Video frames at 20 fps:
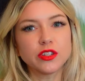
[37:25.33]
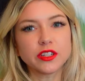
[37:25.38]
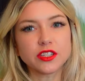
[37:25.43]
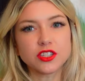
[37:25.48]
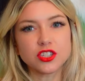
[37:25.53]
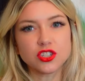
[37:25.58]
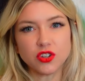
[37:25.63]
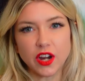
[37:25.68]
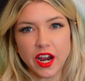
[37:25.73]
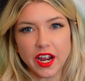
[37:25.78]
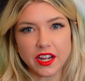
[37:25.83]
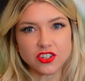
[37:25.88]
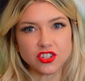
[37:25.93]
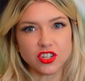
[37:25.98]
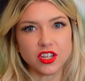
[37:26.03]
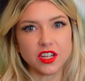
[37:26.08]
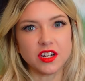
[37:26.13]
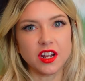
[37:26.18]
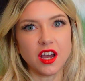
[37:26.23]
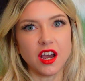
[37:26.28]

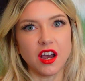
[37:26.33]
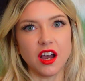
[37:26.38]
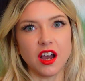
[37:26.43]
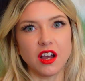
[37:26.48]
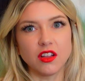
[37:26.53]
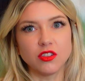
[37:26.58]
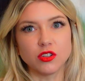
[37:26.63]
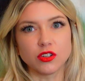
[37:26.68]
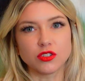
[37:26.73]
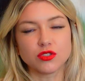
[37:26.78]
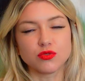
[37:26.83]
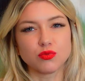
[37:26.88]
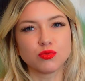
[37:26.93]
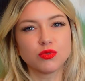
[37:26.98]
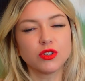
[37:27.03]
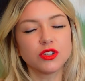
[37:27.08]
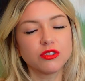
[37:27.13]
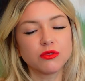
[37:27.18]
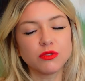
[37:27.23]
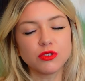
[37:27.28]
Extraction. Uh, looks
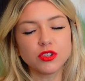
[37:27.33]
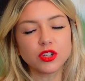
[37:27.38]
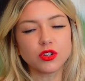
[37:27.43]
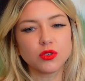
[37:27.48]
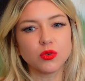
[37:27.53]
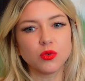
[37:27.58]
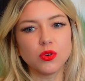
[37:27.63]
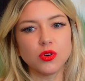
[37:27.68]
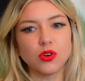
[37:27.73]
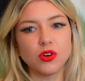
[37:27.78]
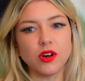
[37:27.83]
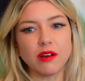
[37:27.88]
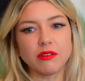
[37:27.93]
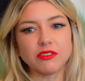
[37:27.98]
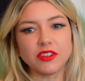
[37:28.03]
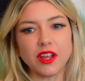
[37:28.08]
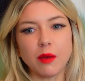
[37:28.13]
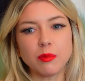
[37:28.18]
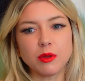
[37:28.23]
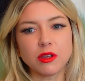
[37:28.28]
really really cool. I
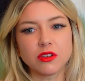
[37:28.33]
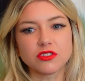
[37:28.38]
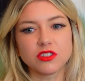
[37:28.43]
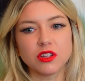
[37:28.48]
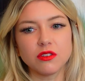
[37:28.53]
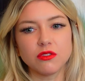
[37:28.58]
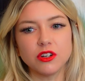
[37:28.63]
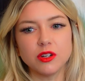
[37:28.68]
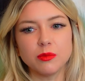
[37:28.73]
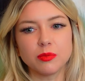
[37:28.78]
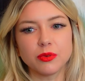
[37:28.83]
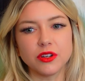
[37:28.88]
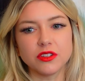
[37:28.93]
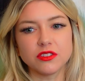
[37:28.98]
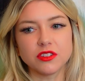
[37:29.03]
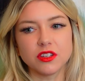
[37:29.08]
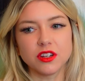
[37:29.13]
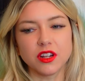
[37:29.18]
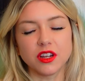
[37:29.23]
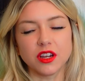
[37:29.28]
was happy because they
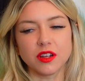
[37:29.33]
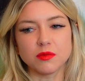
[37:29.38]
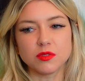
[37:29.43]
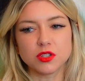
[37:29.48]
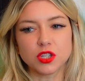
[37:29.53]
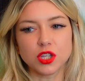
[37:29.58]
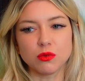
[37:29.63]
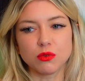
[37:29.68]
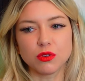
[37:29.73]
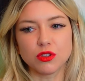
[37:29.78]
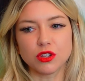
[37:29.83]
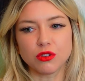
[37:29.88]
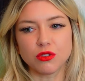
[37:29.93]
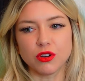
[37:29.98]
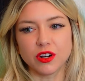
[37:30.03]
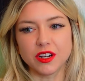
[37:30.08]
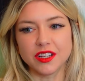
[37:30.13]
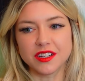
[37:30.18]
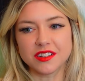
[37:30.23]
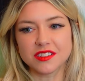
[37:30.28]
reprinted uh, Skewer the
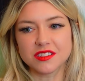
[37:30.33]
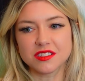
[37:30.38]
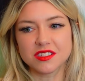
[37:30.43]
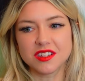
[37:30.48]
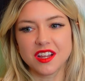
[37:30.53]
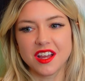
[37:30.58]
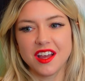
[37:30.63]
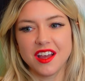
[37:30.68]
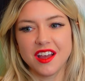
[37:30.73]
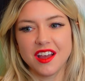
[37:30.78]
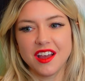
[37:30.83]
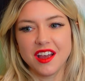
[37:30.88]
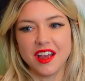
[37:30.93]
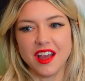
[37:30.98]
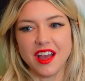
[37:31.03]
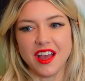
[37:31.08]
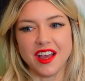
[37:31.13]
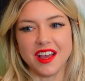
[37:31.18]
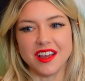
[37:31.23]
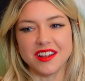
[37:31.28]
Critics, mm-hmm.
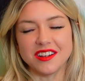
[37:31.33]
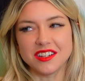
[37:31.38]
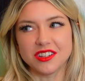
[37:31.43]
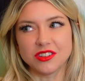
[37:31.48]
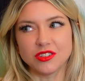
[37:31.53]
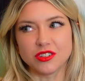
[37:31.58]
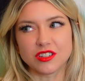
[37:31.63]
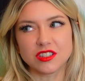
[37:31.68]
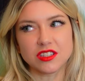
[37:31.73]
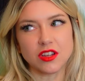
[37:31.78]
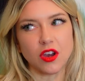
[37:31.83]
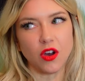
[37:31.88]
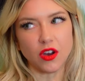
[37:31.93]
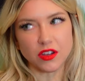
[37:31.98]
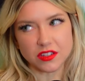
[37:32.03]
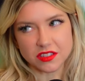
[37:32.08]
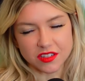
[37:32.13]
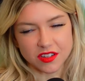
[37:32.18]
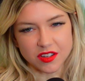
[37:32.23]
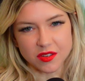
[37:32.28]
and it looks
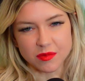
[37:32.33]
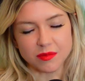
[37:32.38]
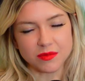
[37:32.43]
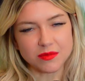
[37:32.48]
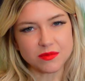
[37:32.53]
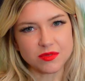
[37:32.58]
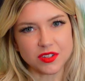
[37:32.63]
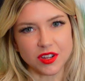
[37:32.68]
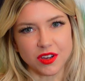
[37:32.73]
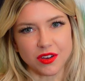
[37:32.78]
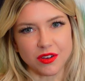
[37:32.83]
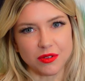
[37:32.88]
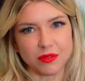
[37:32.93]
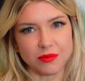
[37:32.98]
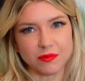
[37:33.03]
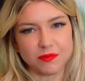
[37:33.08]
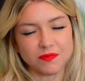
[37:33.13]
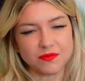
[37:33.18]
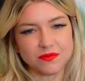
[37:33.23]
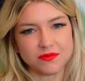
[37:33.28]
awesome.
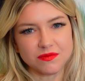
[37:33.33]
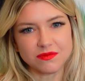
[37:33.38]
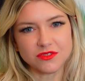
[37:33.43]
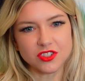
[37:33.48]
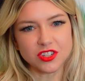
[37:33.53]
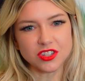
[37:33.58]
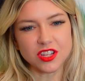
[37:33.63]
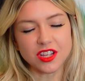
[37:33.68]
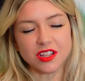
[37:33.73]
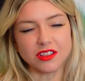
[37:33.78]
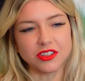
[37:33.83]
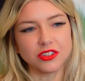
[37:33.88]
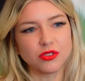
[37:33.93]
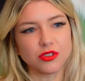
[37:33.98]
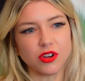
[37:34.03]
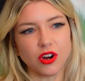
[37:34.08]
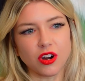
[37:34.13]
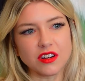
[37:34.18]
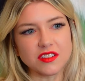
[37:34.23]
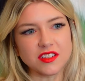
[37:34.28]
So just like little
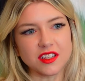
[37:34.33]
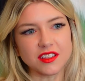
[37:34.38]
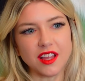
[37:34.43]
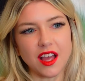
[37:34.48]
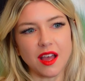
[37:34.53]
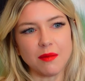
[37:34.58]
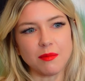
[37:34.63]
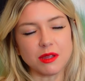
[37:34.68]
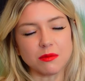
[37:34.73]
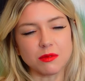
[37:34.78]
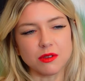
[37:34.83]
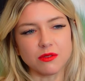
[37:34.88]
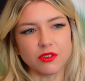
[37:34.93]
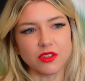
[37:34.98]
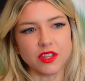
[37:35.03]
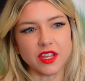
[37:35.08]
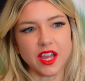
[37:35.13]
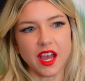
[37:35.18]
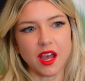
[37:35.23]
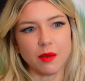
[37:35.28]
cards like that make me
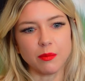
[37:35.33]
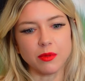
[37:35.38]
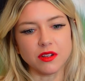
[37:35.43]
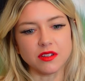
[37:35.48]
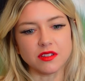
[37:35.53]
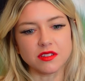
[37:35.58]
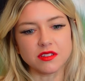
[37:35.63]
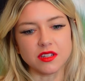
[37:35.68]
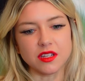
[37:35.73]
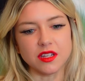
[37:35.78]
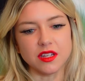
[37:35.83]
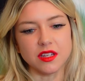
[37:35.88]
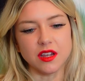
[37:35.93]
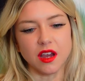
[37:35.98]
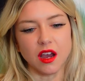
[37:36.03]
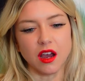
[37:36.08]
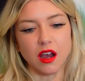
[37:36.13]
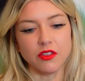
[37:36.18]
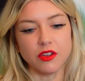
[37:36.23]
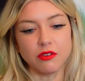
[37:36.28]
really happy to see.
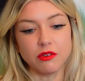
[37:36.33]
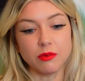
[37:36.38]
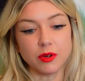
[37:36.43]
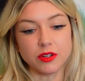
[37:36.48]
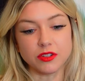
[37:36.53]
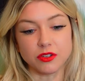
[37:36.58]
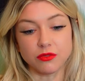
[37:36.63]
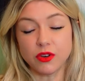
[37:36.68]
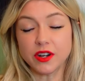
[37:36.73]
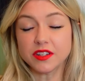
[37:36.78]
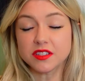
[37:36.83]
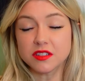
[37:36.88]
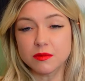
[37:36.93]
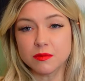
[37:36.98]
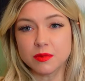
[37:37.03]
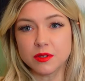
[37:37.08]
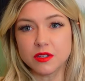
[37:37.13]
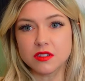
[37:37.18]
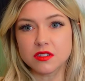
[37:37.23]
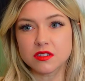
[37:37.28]
Uh, they reprinted Rest in
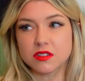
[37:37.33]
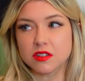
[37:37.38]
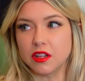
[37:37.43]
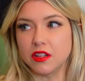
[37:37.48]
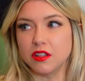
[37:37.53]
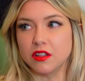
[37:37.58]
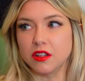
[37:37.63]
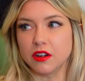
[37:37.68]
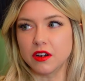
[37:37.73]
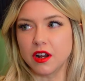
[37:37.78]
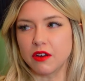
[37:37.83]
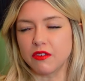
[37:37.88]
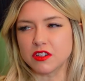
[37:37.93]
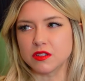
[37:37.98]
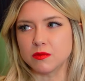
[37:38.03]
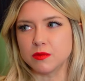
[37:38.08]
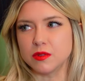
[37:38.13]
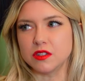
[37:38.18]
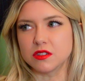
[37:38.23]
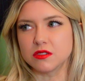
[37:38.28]
Peace and not Rest
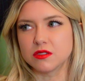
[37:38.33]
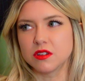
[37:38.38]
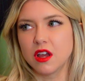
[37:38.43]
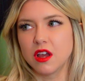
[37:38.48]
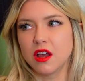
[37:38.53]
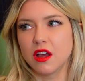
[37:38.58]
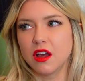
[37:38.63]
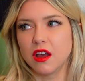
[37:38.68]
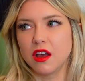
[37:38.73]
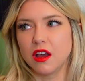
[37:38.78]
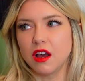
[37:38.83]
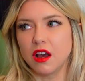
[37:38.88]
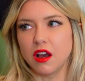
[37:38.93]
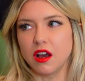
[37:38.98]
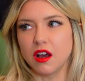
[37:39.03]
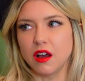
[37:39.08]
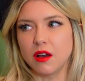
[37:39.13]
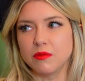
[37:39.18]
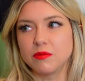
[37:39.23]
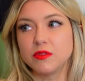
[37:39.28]
in Peace. Yeah, they uh, did.
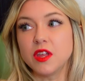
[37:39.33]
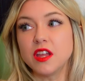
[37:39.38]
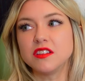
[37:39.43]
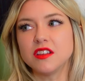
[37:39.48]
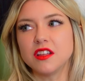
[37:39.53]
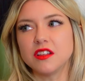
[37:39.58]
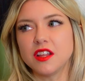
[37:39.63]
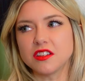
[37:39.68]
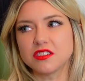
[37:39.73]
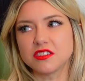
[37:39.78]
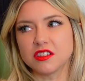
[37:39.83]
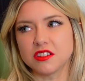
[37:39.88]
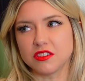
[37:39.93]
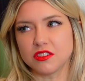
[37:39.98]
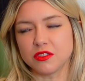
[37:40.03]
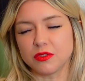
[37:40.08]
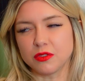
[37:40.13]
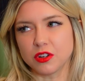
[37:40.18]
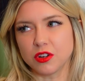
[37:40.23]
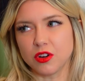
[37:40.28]
Uh, they did. That's a, that's
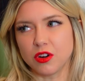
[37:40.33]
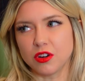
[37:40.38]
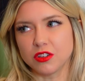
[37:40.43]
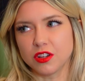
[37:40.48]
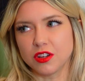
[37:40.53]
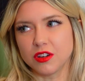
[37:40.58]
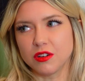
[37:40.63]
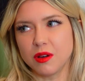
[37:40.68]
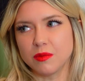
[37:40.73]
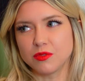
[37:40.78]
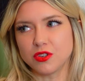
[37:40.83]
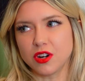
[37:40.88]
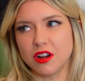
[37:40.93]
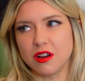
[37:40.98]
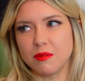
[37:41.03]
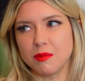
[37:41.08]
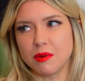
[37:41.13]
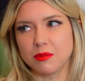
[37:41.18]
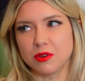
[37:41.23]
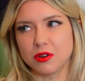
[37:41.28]
a different card though. Yeah, I'm yeah. trying to
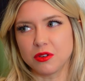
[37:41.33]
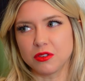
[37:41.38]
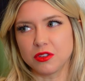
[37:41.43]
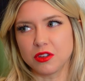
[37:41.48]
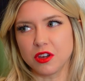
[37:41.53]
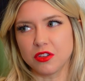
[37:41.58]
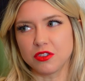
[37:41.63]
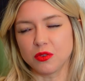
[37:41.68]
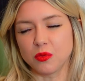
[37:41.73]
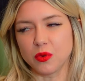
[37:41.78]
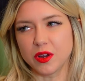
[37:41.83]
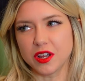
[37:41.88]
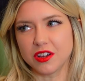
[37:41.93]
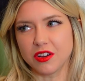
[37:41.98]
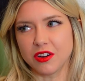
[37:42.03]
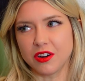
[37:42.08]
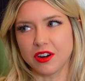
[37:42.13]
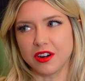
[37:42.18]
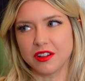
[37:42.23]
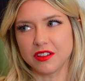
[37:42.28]
remember the other white
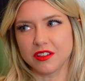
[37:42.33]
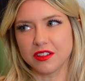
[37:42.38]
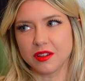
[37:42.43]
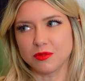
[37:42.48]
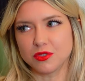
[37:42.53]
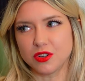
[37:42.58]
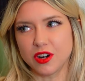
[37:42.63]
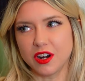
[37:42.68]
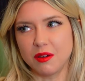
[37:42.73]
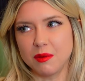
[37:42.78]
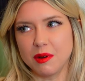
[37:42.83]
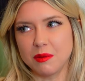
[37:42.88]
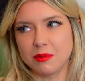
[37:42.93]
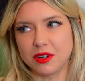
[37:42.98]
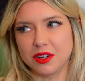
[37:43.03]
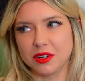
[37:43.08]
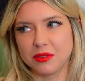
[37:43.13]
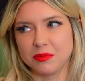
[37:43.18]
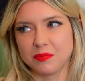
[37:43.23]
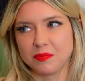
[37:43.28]
card. I'm trying to
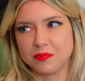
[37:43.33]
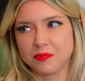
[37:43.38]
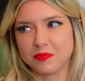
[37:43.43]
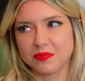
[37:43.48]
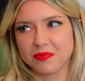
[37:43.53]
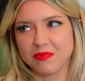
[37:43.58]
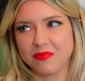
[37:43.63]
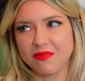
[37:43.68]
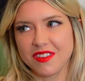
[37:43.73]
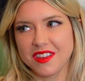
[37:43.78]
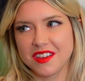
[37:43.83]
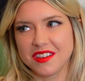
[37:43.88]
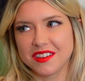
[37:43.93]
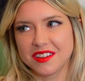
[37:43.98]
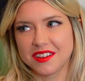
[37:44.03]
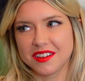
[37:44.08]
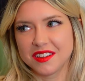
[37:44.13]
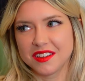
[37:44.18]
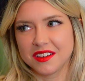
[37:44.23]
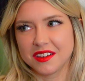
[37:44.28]
remember.
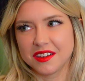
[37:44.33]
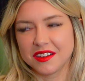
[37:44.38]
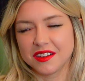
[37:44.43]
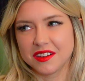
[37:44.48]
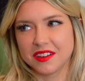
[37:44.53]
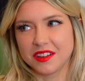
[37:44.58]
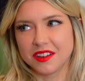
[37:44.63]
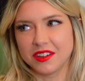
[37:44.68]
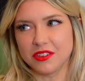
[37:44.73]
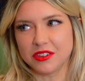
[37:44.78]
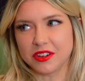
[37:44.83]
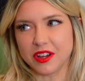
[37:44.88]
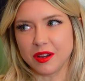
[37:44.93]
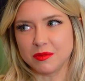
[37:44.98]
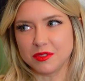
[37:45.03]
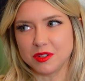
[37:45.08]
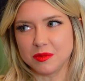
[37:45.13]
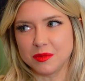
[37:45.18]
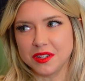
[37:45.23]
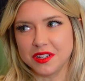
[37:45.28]
It'll
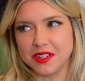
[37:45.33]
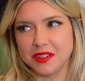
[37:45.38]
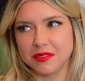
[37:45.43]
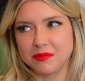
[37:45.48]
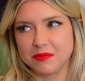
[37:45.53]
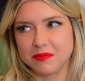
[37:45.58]
come to me.